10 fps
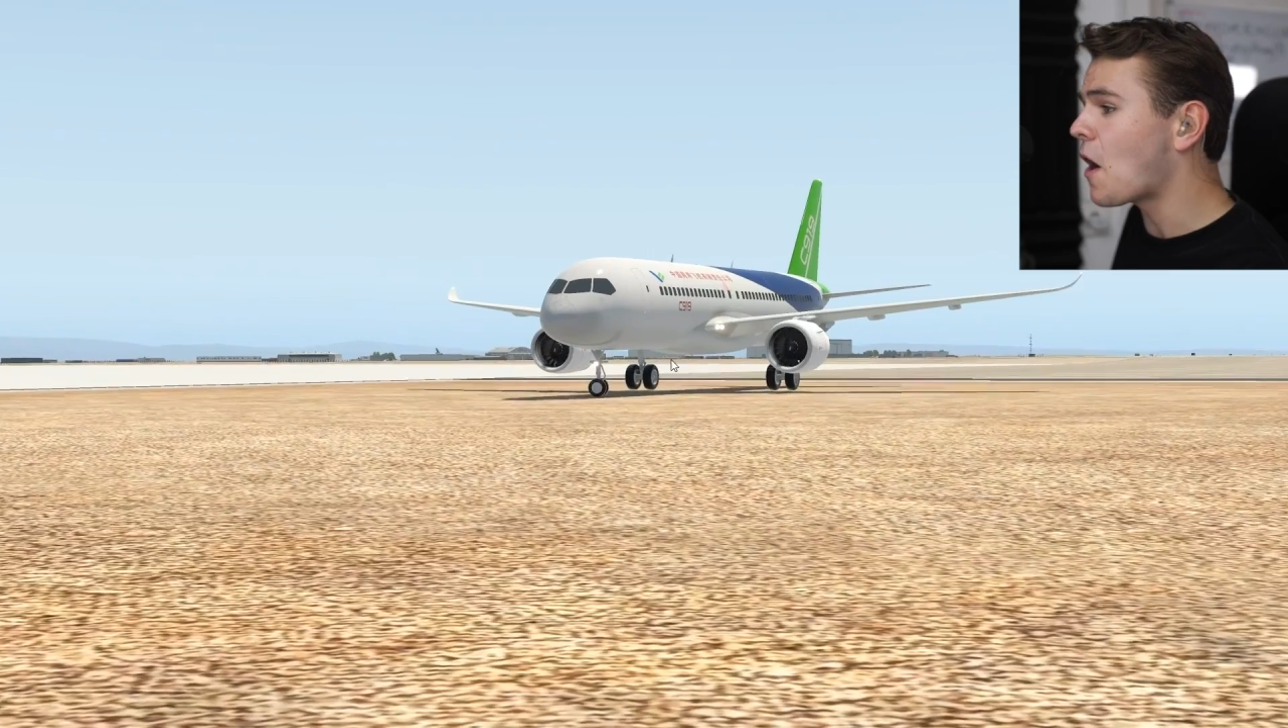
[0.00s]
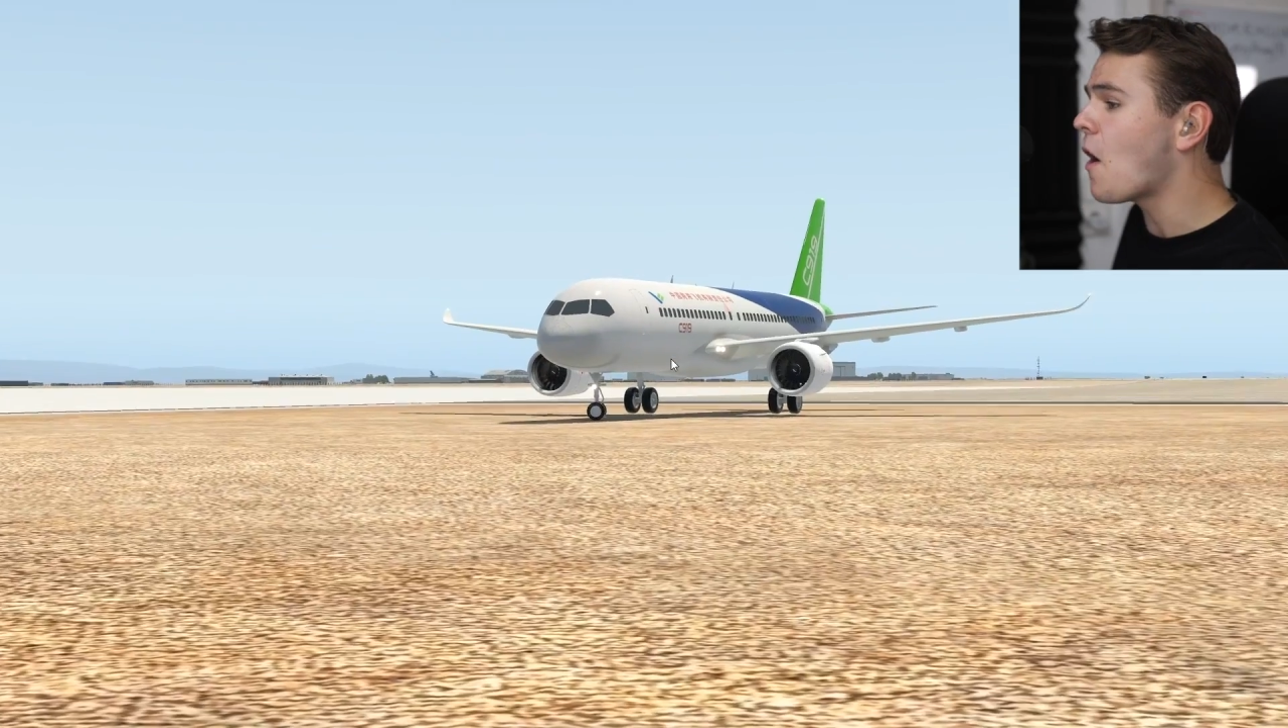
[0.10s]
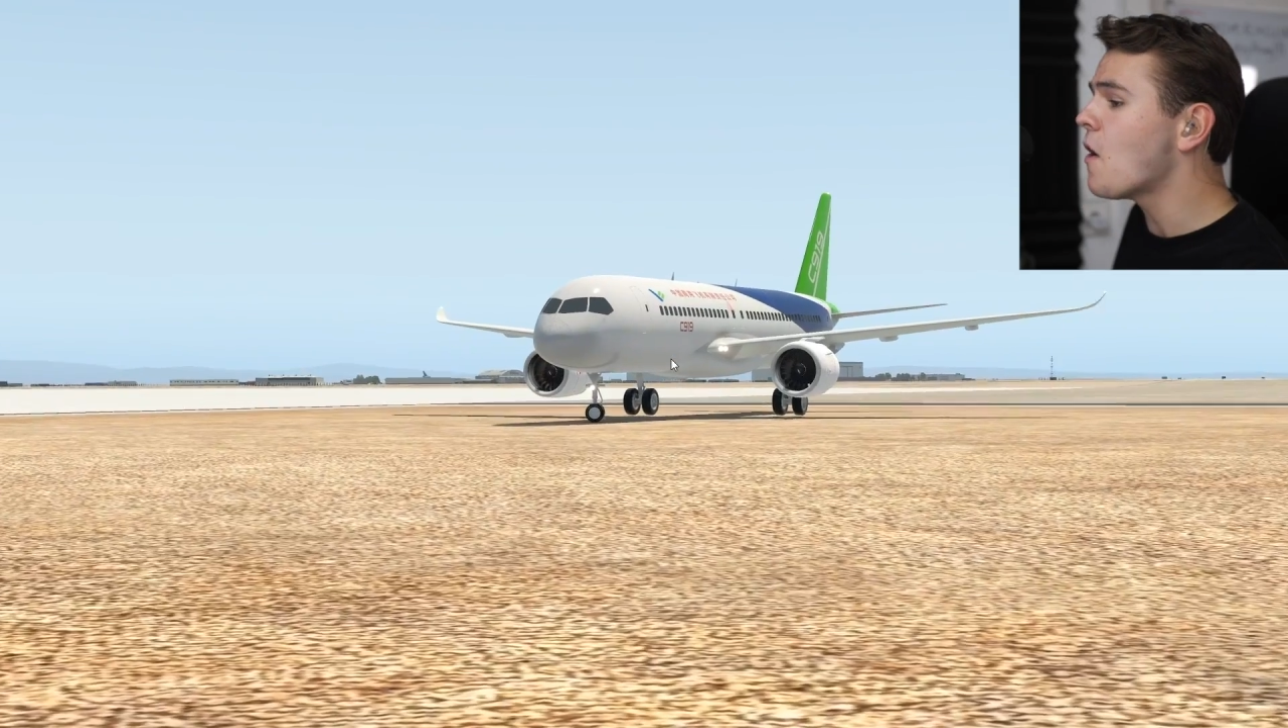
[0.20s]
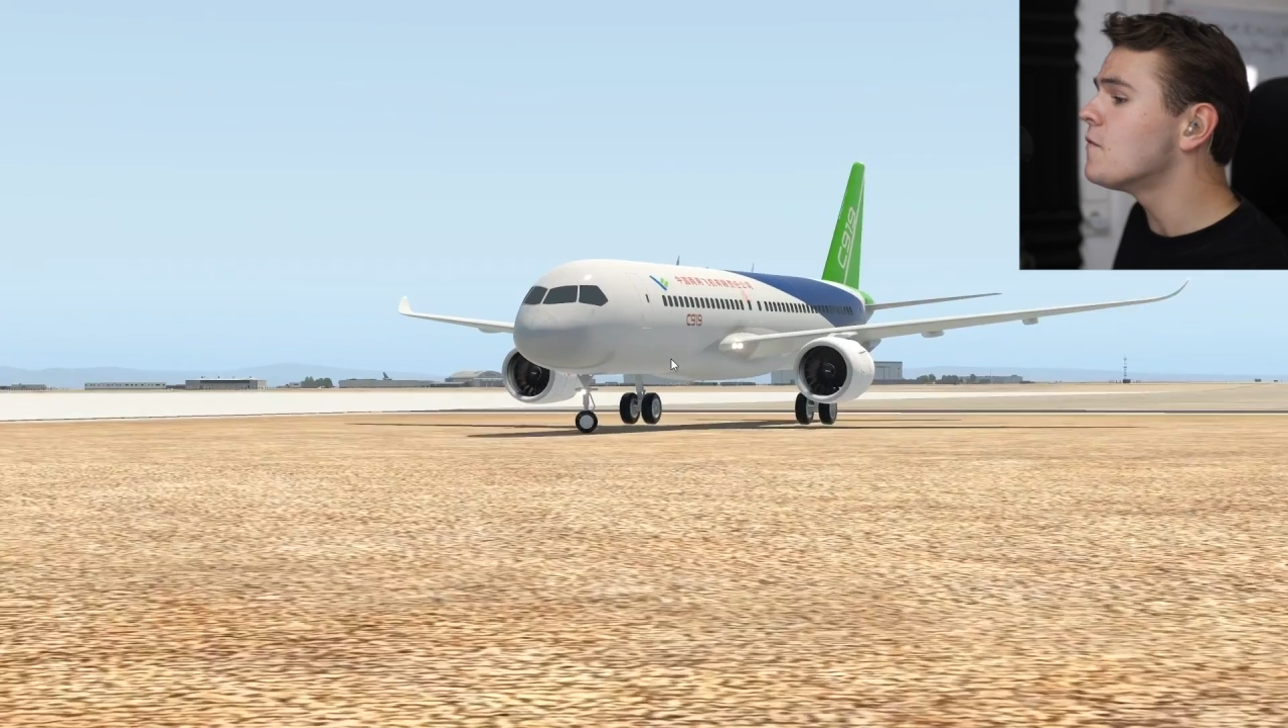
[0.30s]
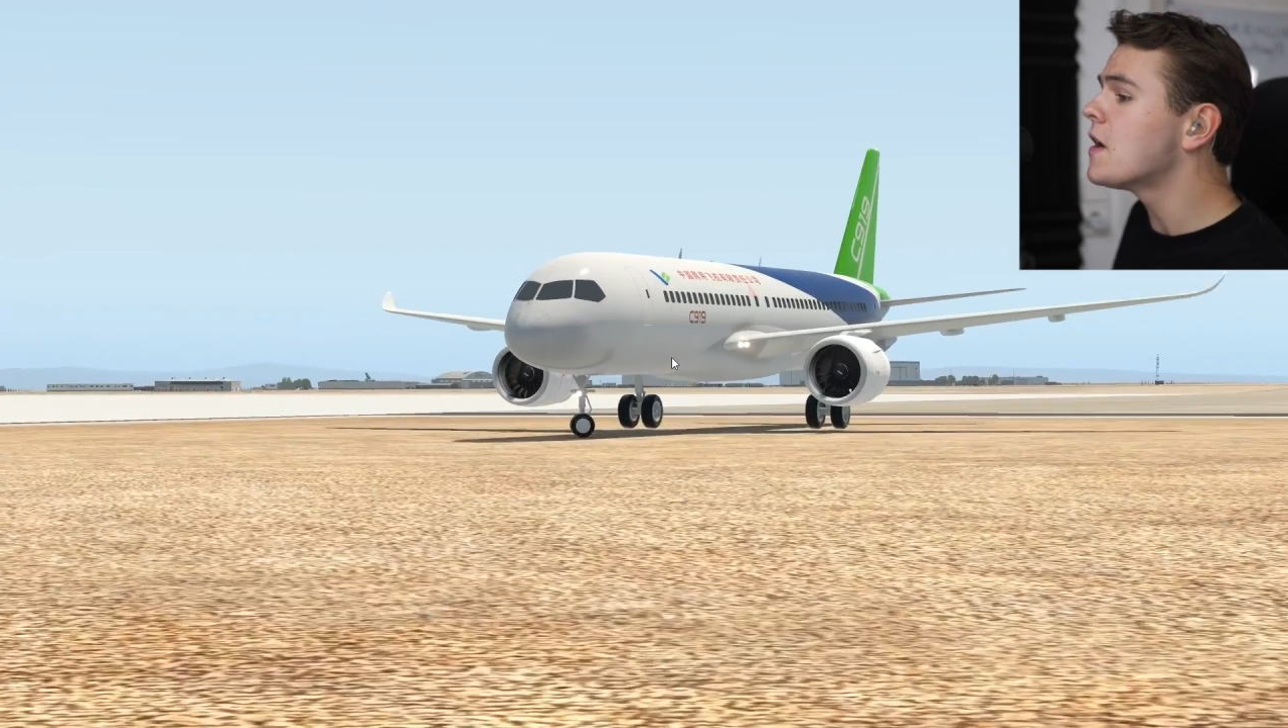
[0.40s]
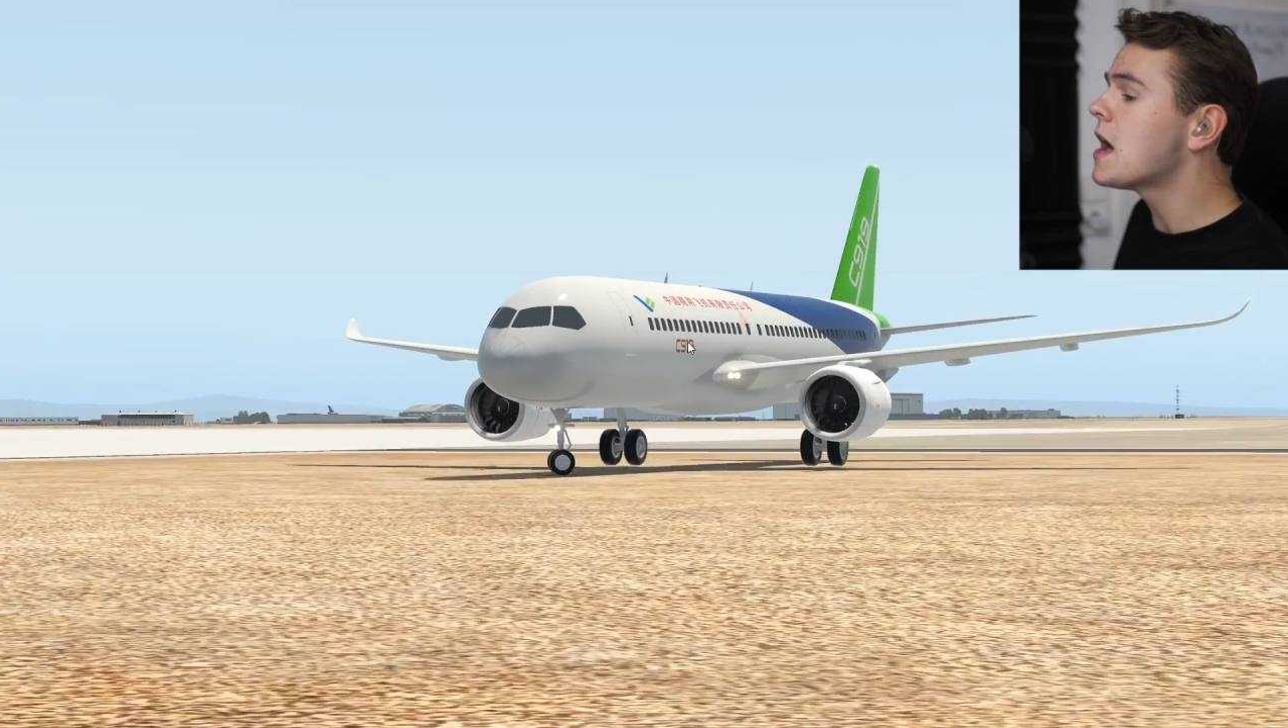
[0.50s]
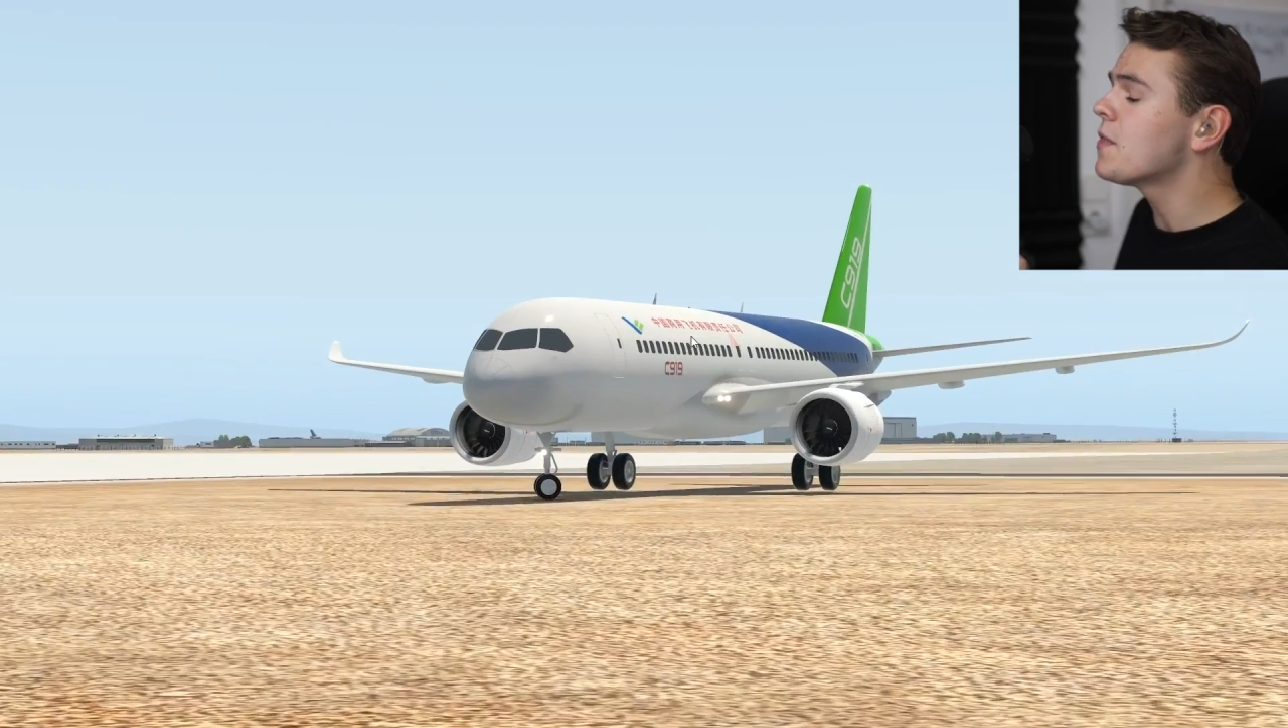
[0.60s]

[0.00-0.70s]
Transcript: of